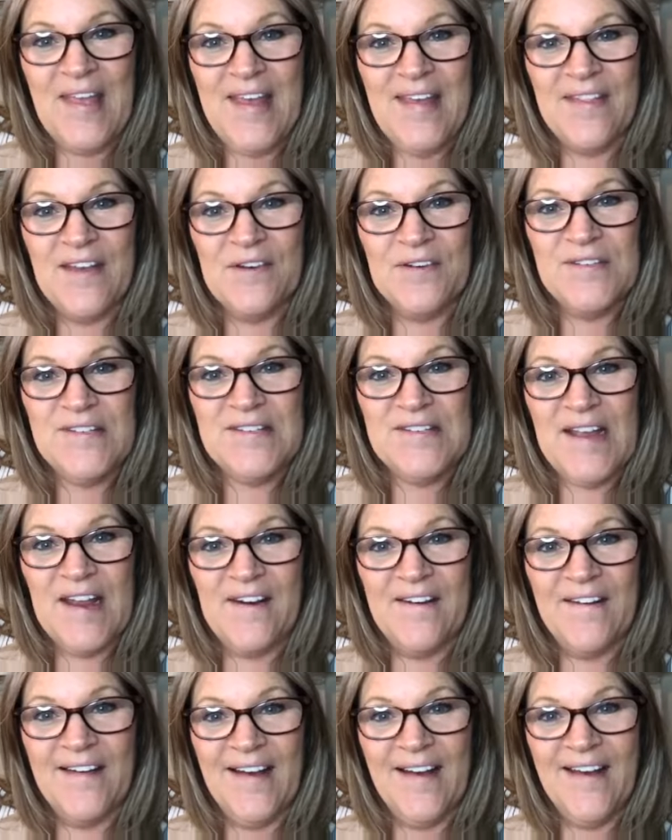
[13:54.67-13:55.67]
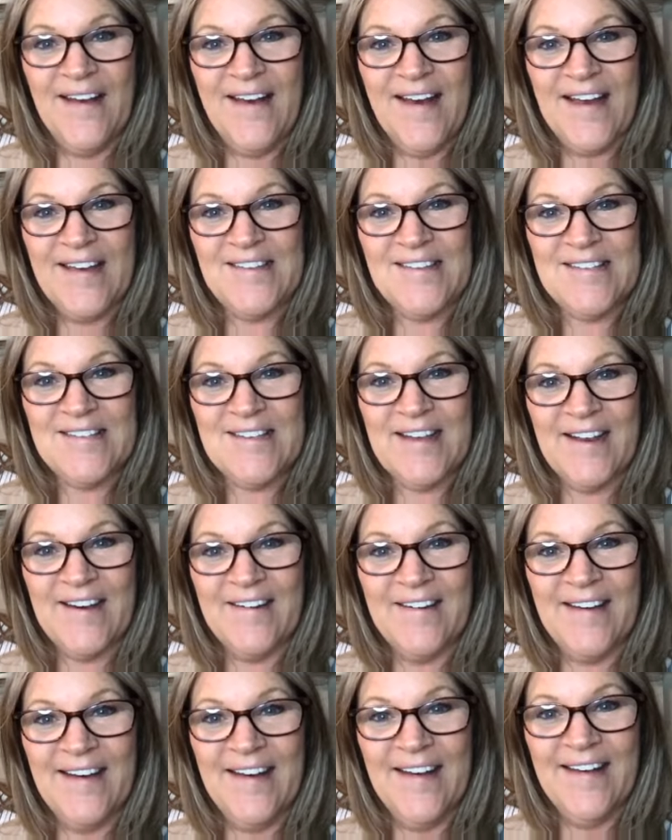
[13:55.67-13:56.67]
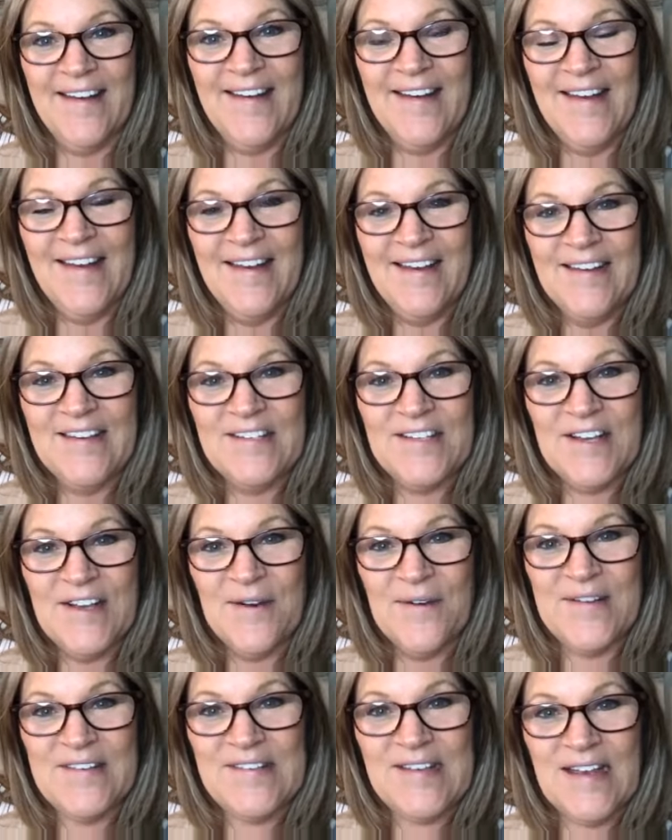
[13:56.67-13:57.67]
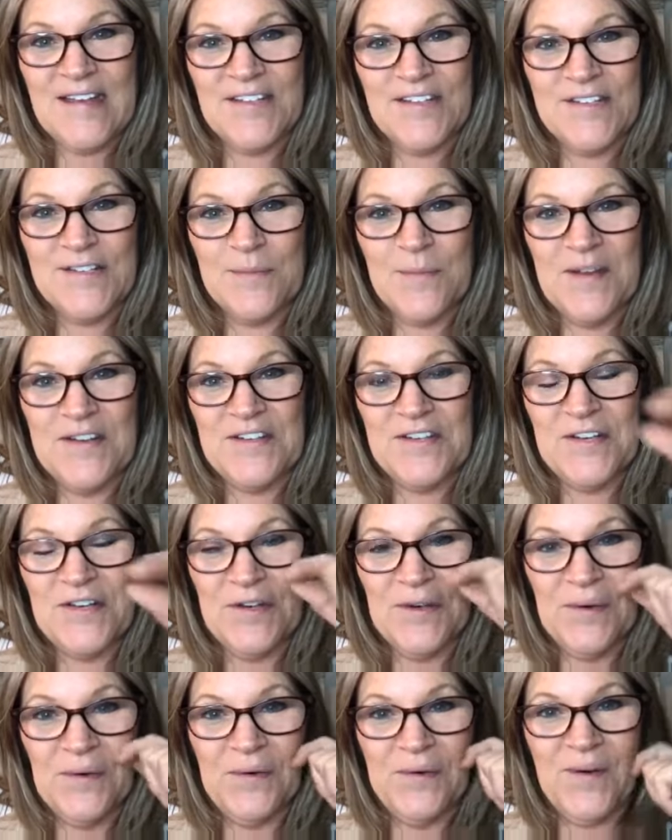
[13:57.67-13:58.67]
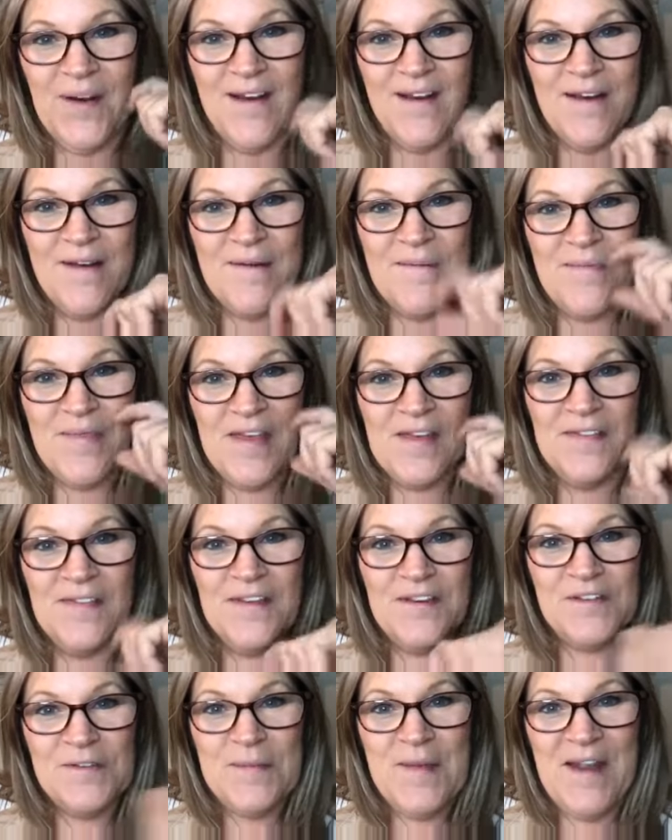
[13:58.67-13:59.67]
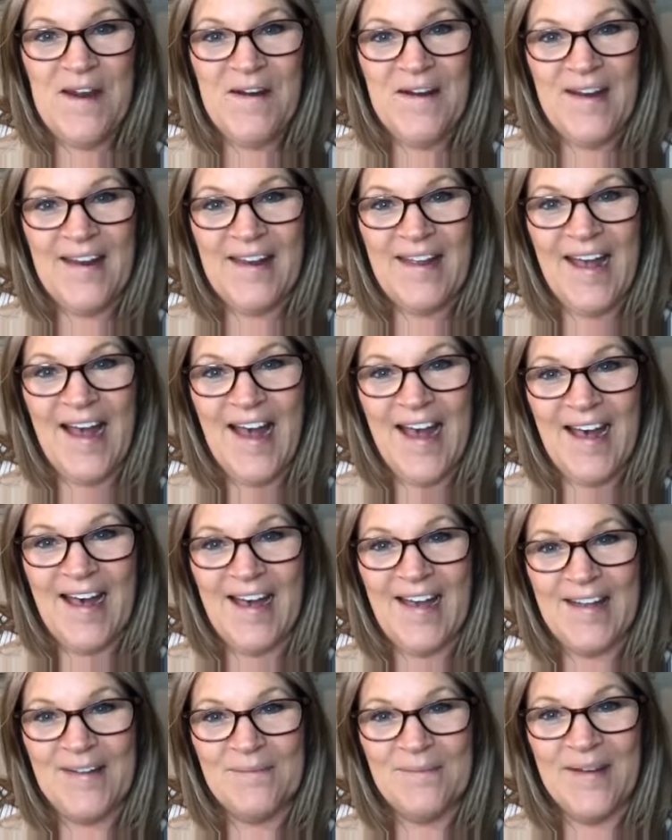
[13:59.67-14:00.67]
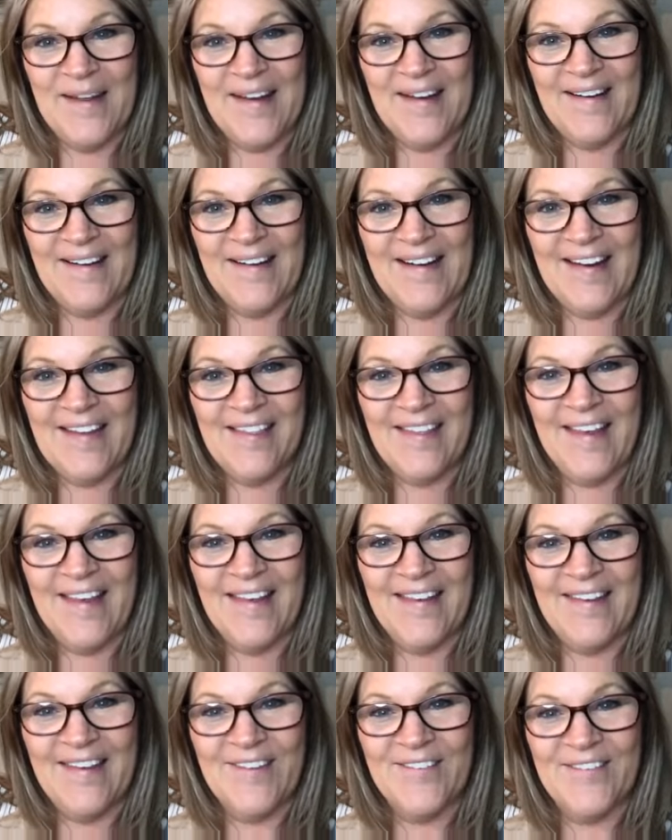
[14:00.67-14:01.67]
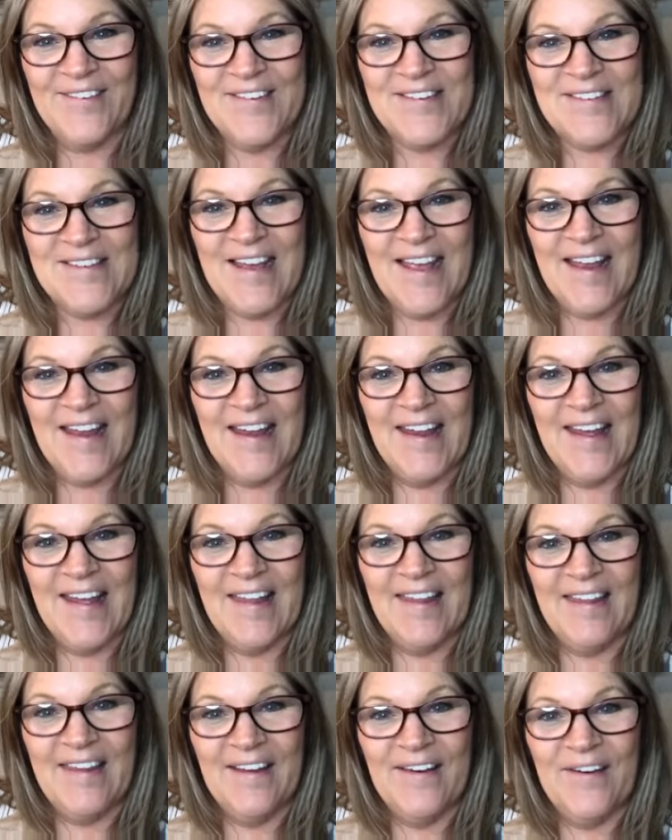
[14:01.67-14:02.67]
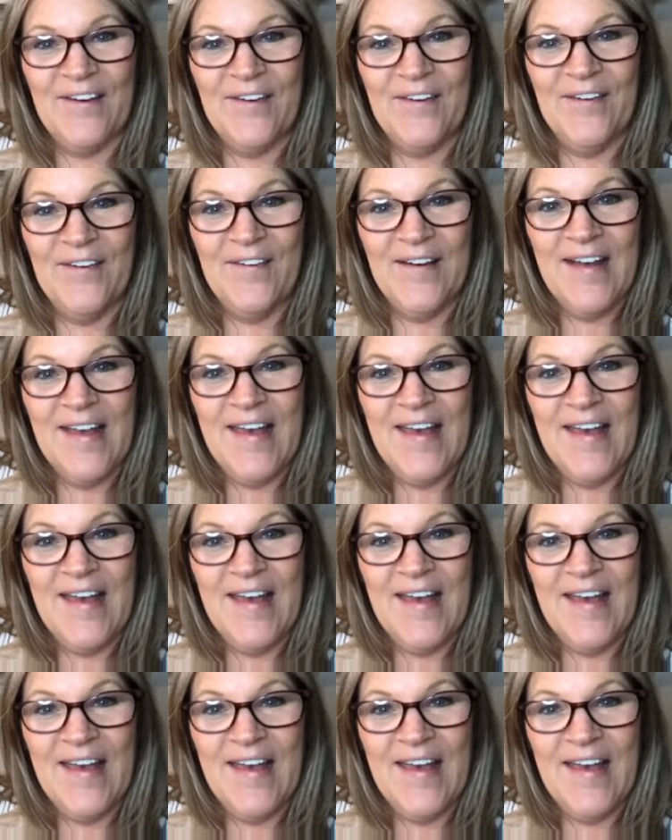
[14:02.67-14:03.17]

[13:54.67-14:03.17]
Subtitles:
There's Sarah. Hi, Sarah. She always catches me too. And there's Mary. Hi, Mary. Thank you for saying hello.